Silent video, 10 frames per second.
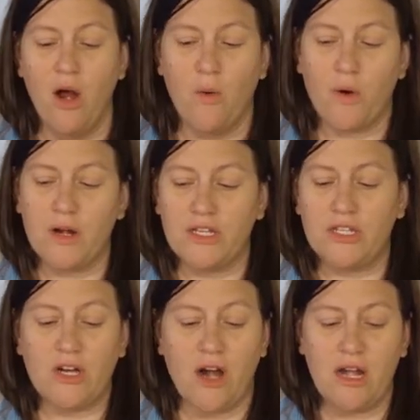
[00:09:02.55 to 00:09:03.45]
We're gonna
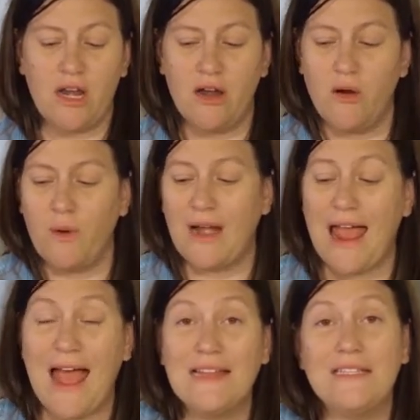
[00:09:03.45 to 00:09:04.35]
start here. We're gonna add